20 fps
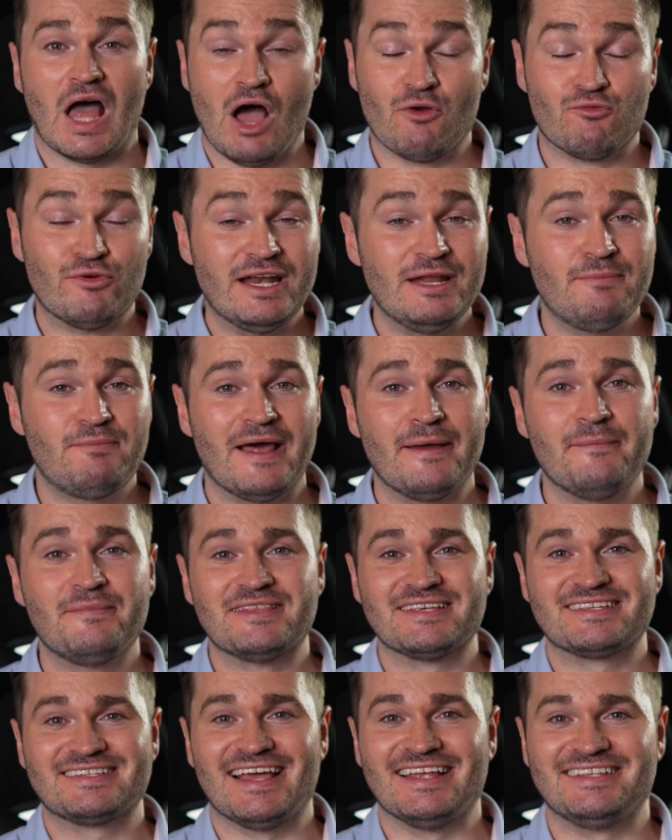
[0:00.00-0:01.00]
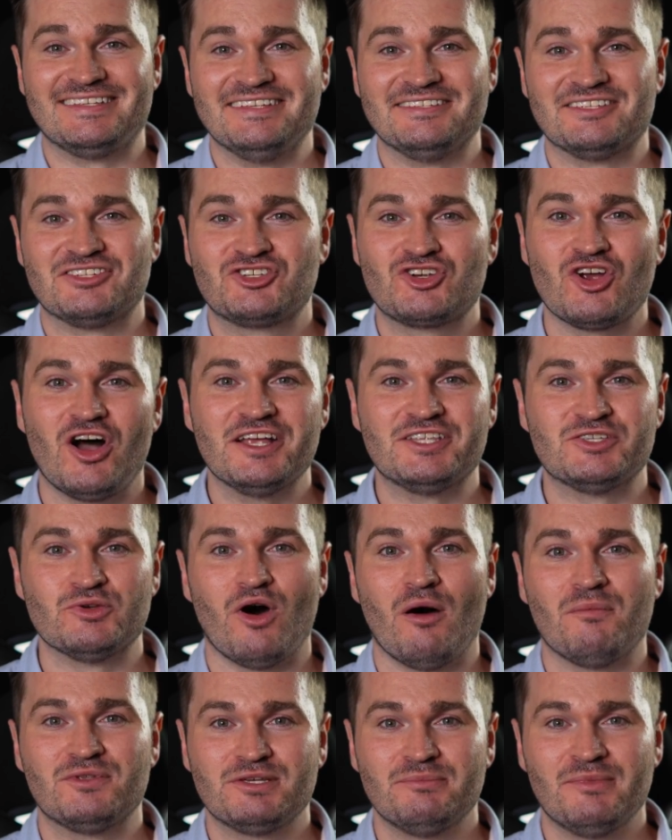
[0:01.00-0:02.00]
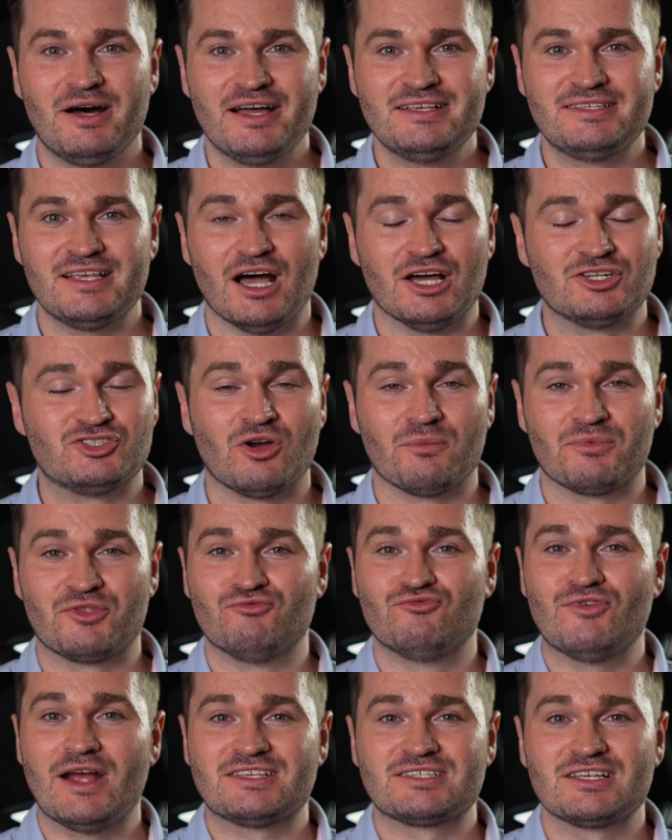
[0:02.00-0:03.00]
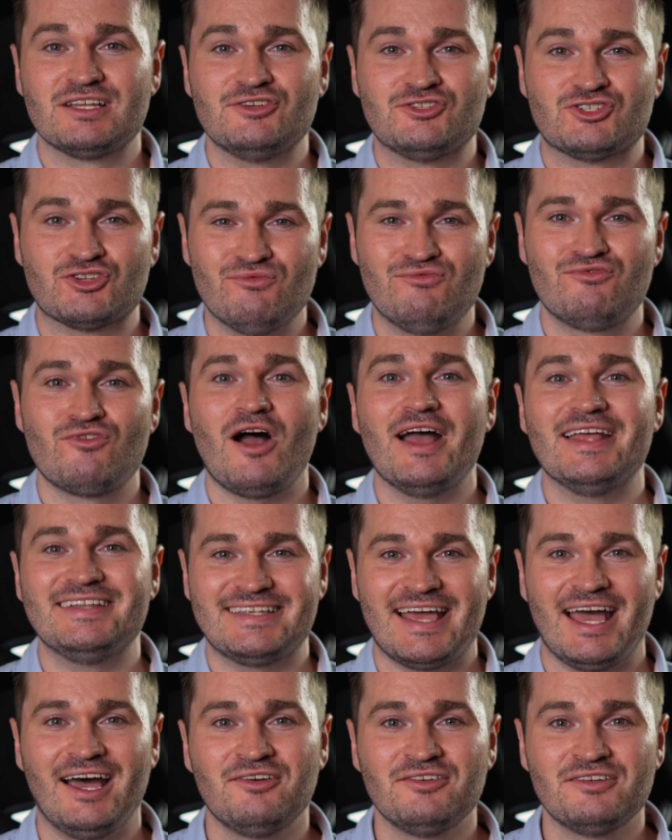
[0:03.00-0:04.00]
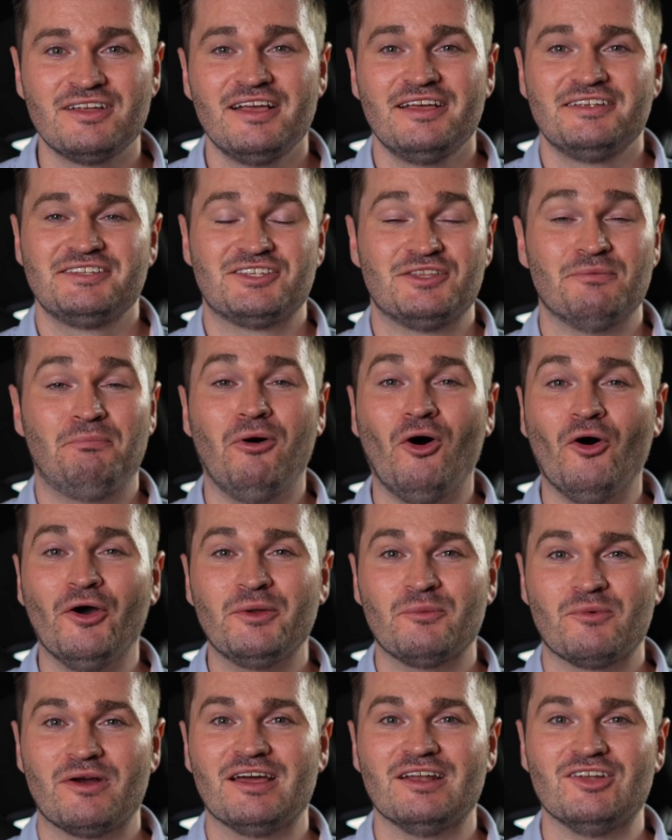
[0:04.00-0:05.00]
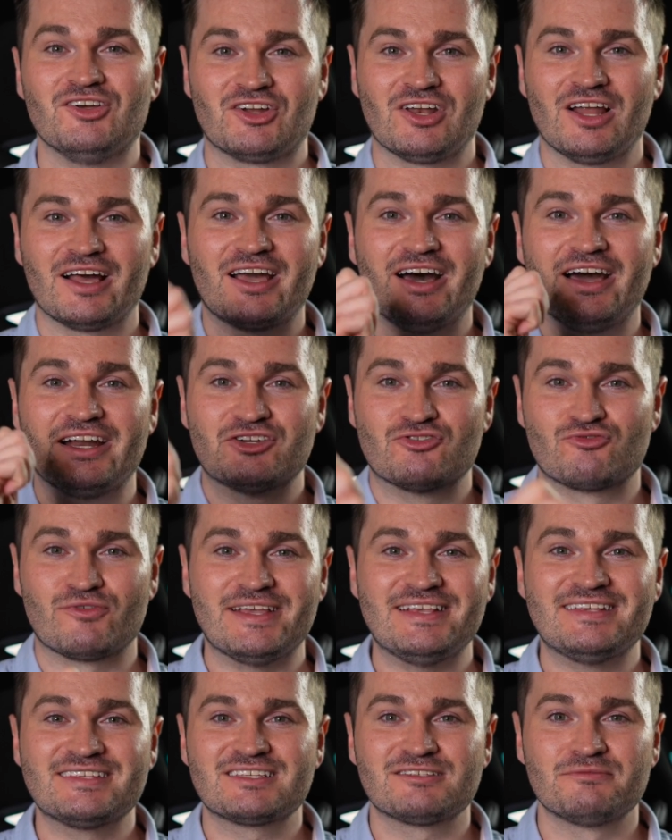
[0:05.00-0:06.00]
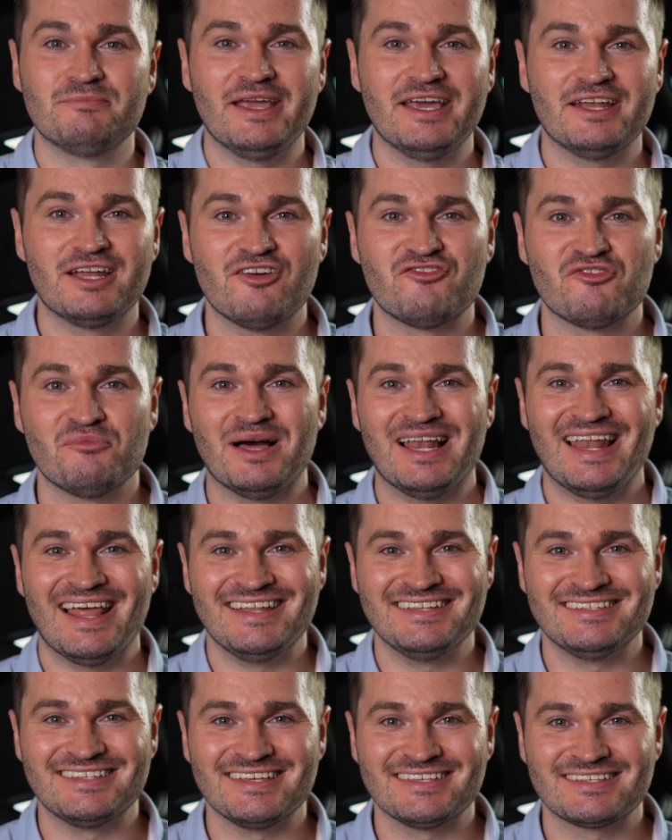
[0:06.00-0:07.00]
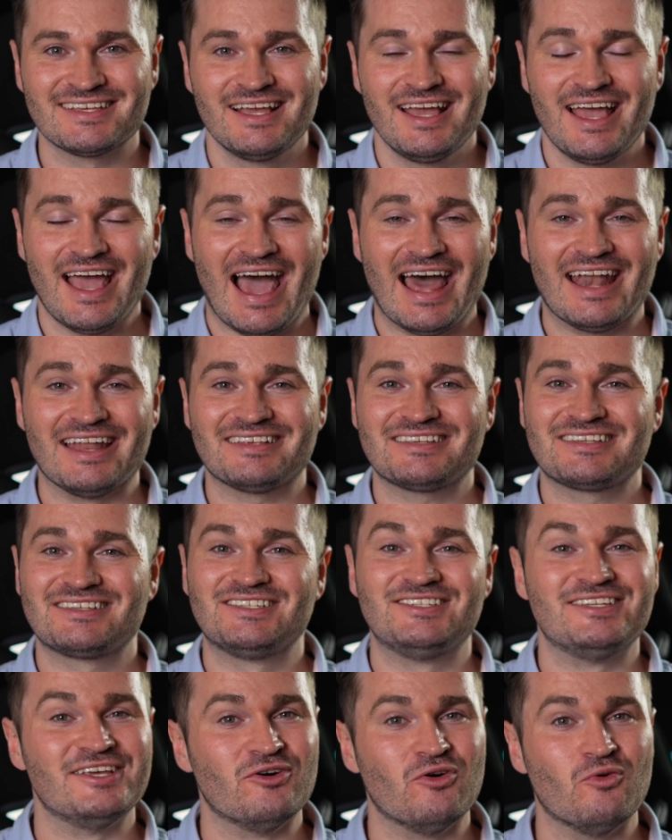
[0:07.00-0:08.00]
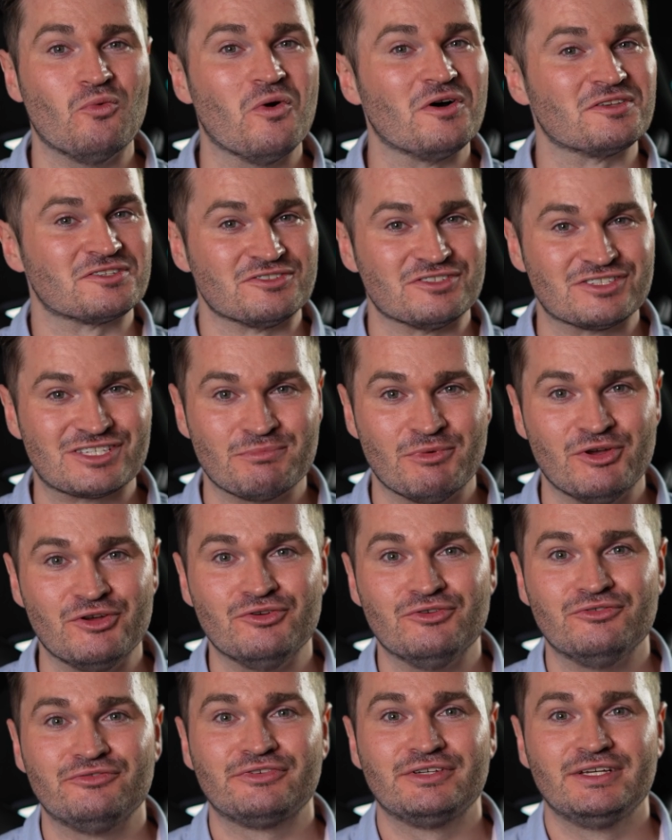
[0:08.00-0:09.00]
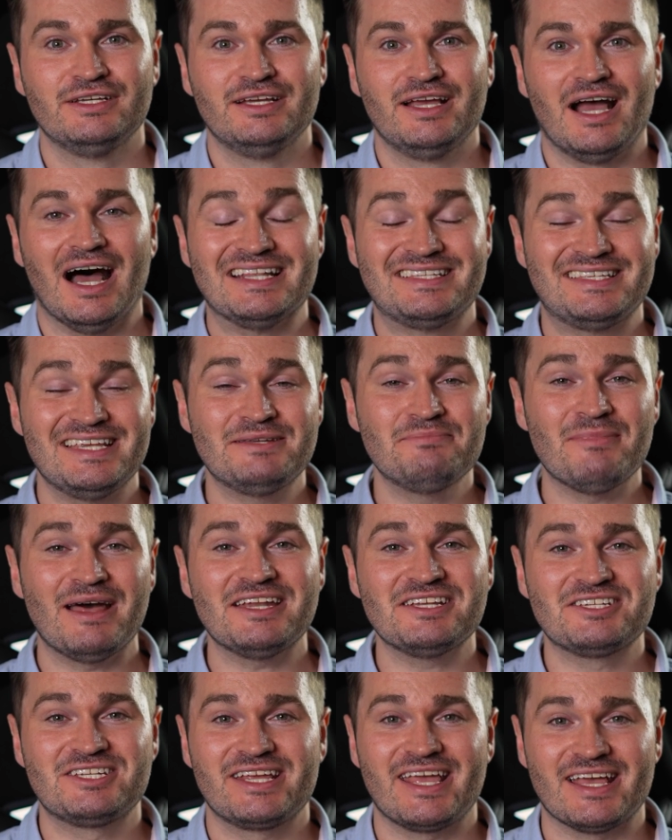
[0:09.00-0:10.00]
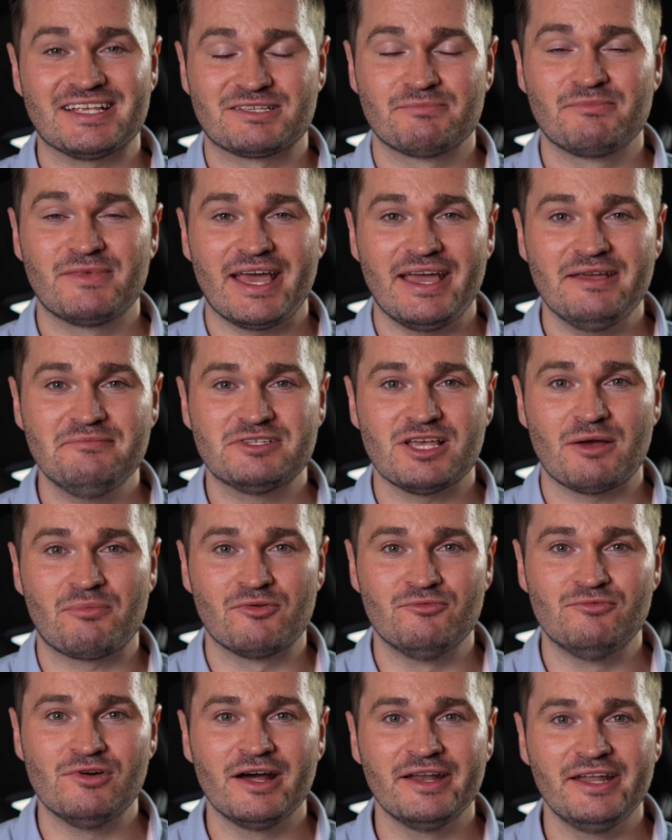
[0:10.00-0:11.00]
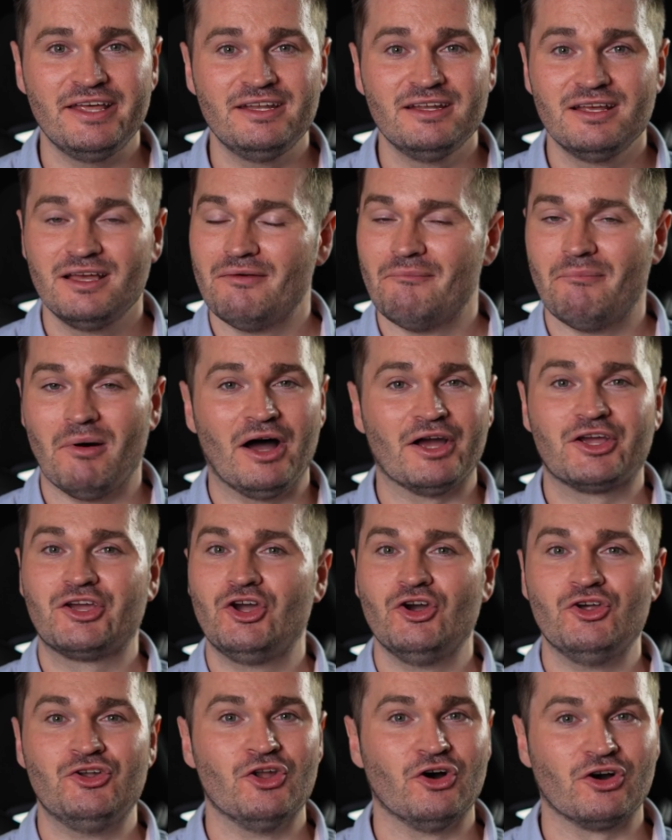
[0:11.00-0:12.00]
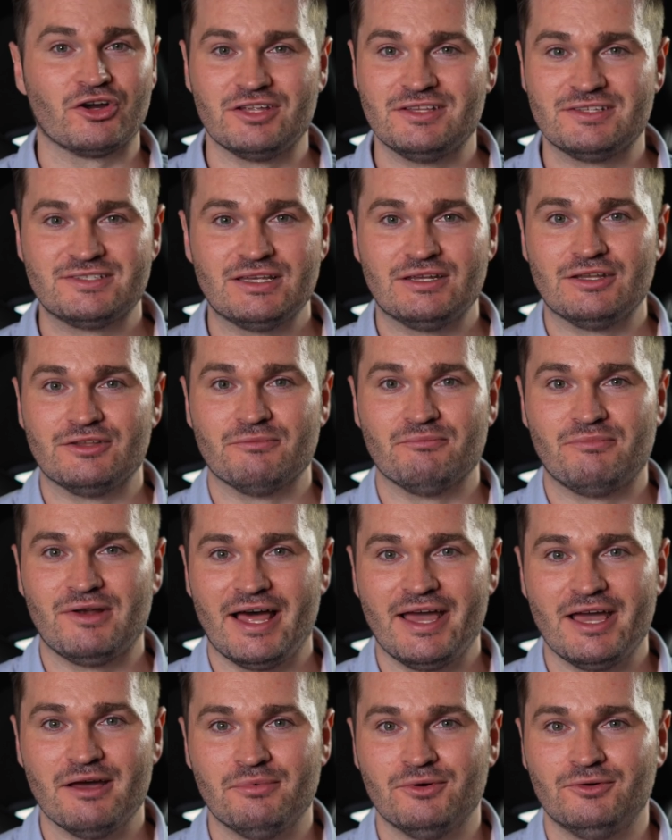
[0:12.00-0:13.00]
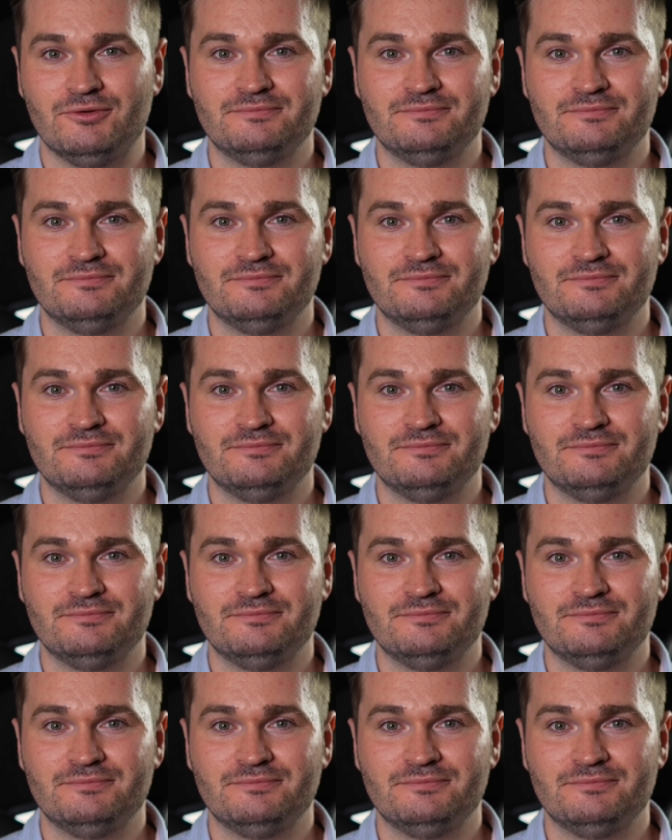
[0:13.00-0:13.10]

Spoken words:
I really played with the settings and tried to optimize it. I dropped the resolution right down to the point where it looked like I'd grease smeared over my lenses, and it still wasn't smooth. I did manage to get some games up and running, but I could not consider them playable.